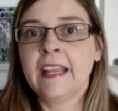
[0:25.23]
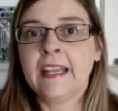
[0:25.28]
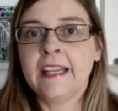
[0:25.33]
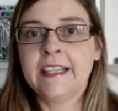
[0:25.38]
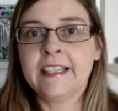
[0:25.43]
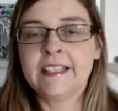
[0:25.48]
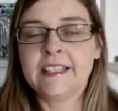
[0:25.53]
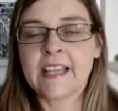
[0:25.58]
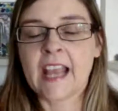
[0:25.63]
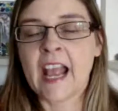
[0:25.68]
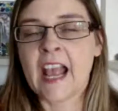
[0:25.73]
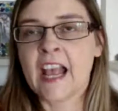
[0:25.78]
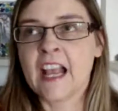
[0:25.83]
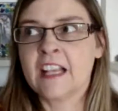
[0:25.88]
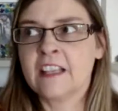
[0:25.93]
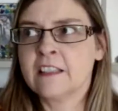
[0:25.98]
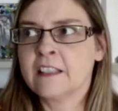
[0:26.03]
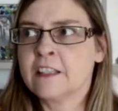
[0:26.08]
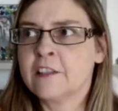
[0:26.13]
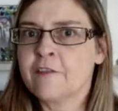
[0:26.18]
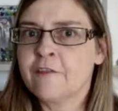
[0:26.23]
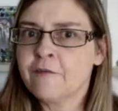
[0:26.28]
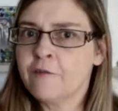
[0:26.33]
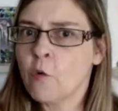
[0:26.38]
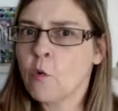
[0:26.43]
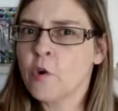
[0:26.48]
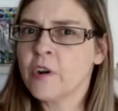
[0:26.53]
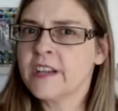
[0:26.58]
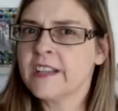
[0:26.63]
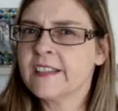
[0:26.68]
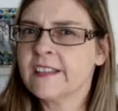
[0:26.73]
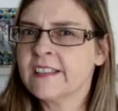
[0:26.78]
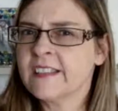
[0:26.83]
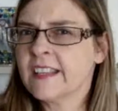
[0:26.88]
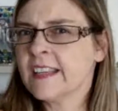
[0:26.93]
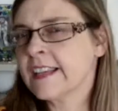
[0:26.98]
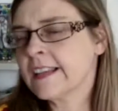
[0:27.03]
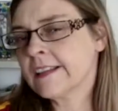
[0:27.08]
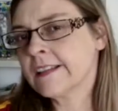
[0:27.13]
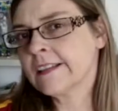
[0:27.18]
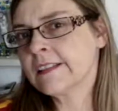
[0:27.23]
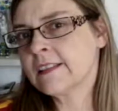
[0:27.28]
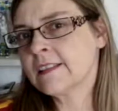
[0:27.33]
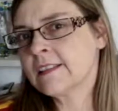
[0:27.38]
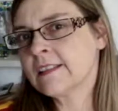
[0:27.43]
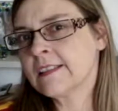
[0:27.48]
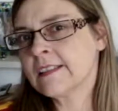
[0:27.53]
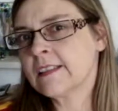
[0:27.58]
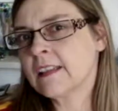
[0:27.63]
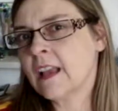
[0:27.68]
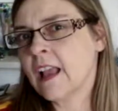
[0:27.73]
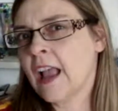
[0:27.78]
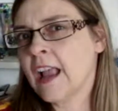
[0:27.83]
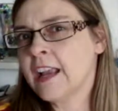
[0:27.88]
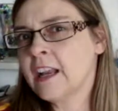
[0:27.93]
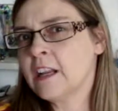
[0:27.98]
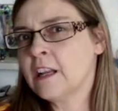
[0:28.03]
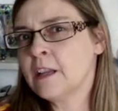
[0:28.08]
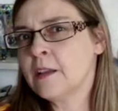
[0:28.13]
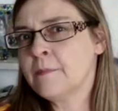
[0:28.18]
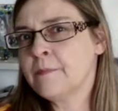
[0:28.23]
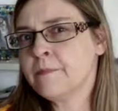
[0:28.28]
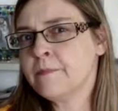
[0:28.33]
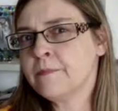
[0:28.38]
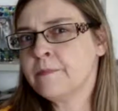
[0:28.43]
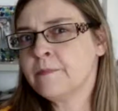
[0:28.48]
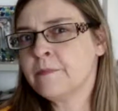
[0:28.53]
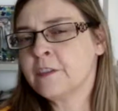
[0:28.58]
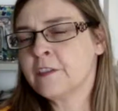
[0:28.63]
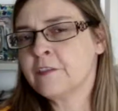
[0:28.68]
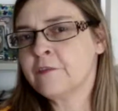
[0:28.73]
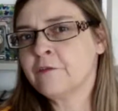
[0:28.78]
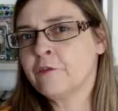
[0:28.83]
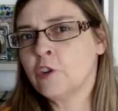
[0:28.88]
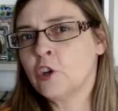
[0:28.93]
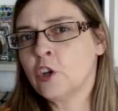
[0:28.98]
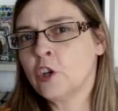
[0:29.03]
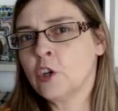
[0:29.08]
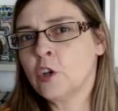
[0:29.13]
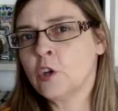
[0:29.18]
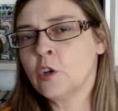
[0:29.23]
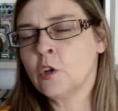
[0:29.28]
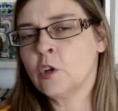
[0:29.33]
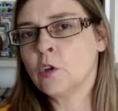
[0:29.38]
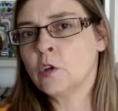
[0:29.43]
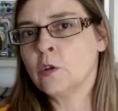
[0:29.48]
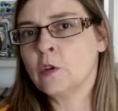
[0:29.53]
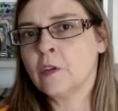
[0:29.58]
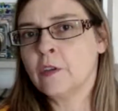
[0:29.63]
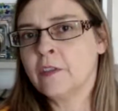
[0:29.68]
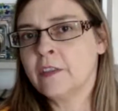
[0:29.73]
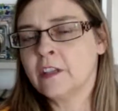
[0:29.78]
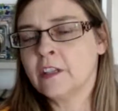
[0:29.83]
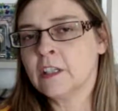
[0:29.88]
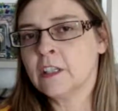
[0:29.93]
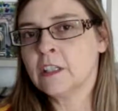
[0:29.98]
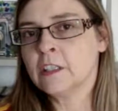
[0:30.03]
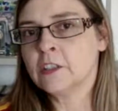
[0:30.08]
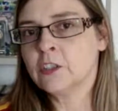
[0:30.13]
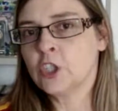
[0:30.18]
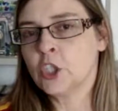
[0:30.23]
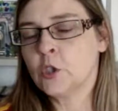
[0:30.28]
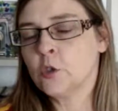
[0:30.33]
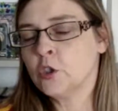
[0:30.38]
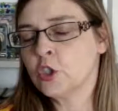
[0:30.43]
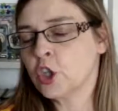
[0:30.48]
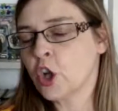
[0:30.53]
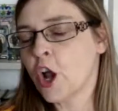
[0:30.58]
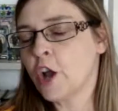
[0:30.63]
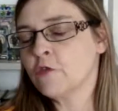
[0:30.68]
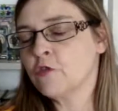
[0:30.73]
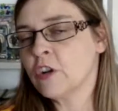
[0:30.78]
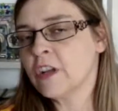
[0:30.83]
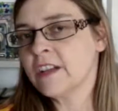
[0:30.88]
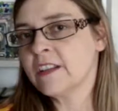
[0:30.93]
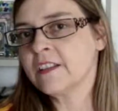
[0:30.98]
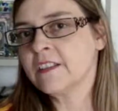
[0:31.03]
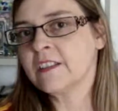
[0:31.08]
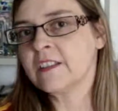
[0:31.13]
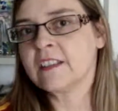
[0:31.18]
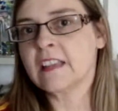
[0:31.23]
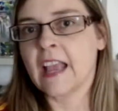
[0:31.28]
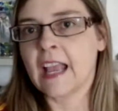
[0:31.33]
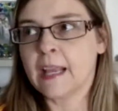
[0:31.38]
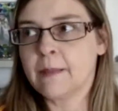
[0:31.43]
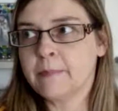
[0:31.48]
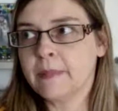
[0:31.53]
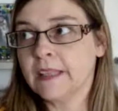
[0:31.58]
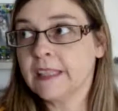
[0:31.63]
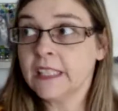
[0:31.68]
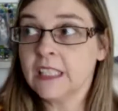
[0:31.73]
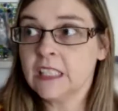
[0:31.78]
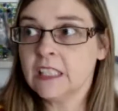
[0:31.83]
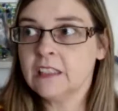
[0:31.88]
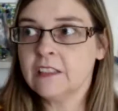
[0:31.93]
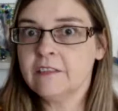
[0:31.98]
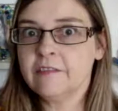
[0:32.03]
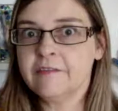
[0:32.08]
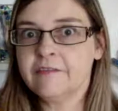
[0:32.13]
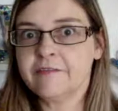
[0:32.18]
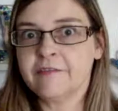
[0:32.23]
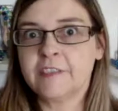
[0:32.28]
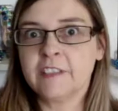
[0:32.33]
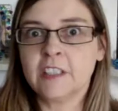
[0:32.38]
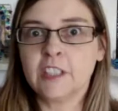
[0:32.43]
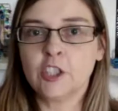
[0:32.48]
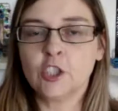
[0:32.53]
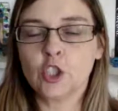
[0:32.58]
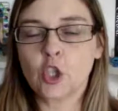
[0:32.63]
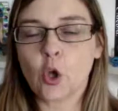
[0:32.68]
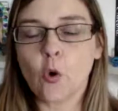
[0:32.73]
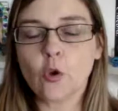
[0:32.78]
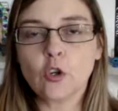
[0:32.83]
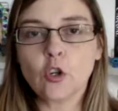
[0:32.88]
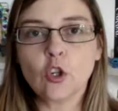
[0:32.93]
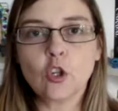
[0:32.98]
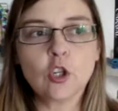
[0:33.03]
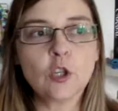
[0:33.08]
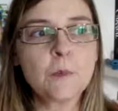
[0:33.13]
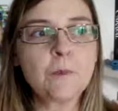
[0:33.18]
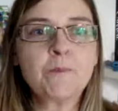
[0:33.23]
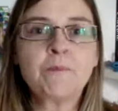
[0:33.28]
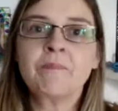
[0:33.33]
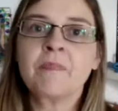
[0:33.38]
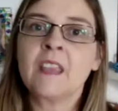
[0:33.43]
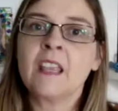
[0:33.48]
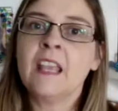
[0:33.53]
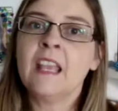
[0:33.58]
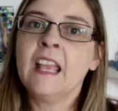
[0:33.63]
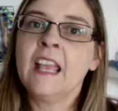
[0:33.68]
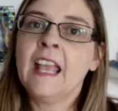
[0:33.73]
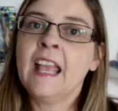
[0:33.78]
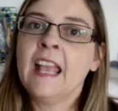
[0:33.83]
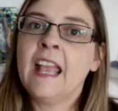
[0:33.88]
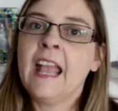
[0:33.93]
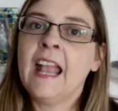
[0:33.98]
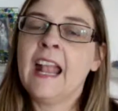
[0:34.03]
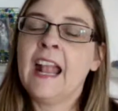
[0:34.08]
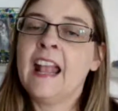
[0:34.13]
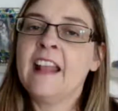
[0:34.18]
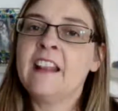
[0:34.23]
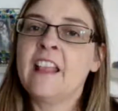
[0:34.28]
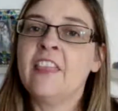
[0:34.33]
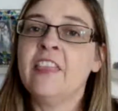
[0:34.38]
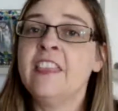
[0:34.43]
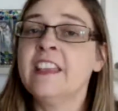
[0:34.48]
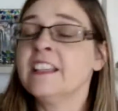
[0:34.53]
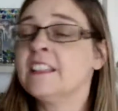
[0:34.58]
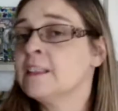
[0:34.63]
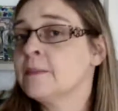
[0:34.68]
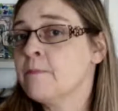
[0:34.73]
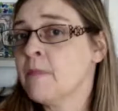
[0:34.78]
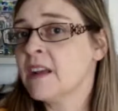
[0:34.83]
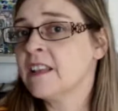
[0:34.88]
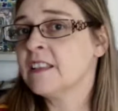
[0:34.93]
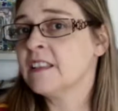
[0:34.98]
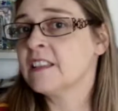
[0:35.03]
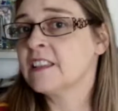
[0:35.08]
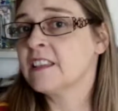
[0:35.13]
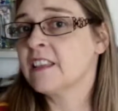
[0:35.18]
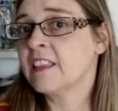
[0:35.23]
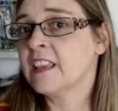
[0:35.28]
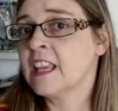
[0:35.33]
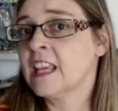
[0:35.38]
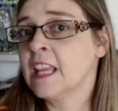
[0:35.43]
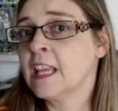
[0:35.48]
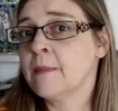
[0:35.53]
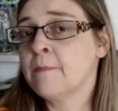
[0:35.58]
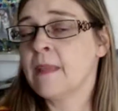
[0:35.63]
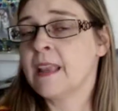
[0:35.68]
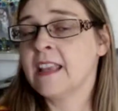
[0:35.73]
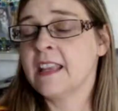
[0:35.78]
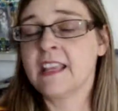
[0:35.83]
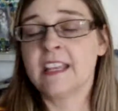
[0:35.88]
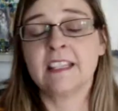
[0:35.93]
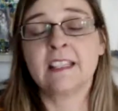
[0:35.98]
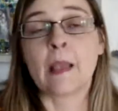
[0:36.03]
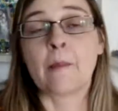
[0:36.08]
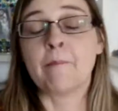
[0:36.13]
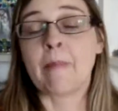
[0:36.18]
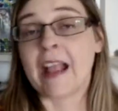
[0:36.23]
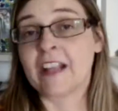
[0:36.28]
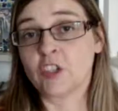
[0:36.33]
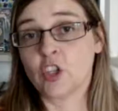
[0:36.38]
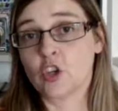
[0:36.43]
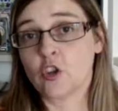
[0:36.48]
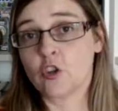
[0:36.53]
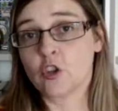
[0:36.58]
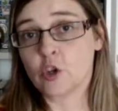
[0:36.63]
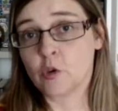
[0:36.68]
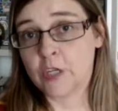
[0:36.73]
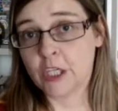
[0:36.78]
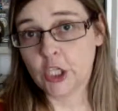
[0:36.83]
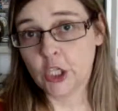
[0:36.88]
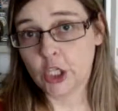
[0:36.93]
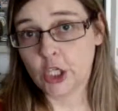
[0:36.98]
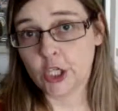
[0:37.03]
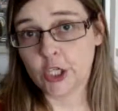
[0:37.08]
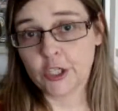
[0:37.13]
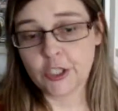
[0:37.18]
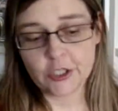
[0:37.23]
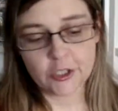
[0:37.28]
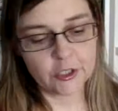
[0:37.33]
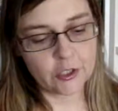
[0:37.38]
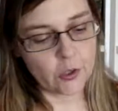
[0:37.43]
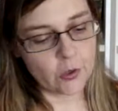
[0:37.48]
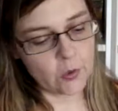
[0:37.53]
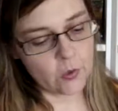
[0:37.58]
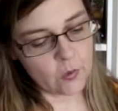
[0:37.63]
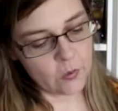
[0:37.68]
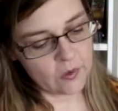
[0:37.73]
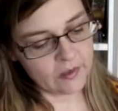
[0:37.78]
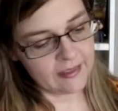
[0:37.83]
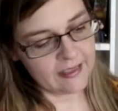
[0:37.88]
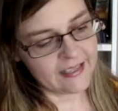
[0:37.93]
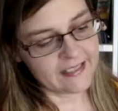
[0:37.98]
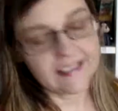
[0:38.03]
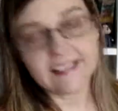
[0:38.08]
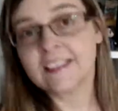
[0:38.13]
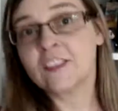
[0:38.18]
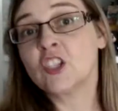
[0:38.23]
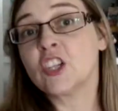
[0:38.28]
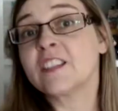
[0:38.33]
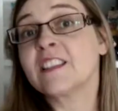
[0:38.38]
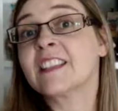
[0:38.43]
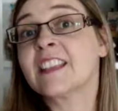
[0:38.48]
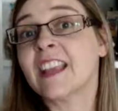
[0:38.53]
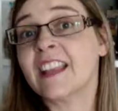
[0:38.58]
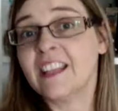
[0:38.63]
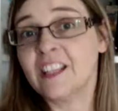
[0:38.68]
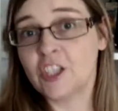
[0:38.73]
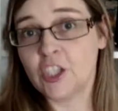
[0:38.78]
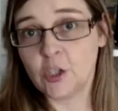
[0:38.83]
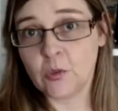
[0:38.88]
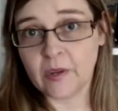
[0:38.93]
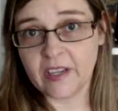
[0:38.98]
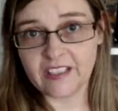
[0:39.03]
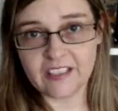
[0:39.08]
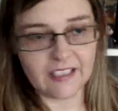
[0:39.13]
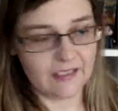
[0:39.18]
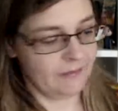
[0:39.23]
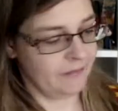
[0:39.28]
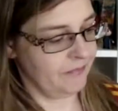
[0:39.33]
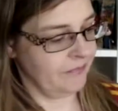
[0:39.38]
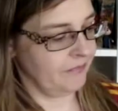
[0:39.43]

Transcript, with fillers: It has four to six six items for the two genres, I believe, in total. And this month's theme is magical creatures, so let's just get into it.